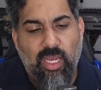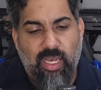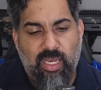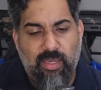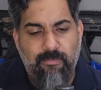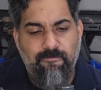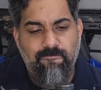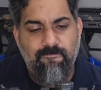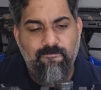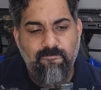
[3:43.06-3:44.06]
And
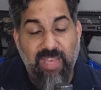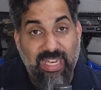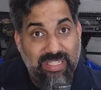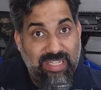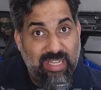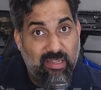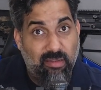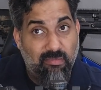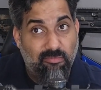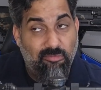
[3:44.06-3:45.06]
it did.
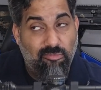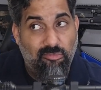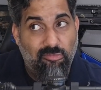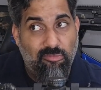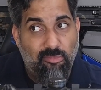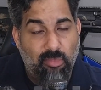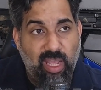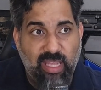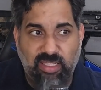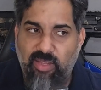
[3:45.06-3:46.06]

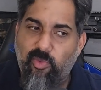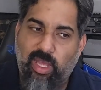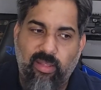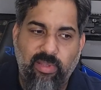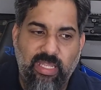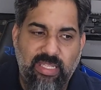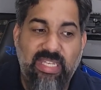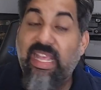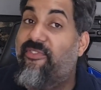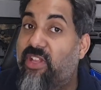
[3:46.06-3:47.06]
It did. Well,
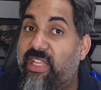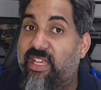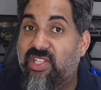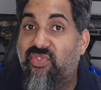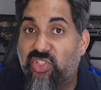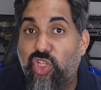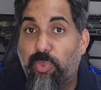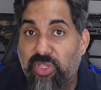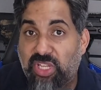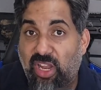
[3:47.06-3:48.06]
it definitely does for
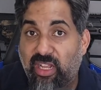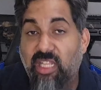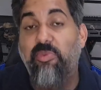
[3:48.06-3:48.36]
supersonic.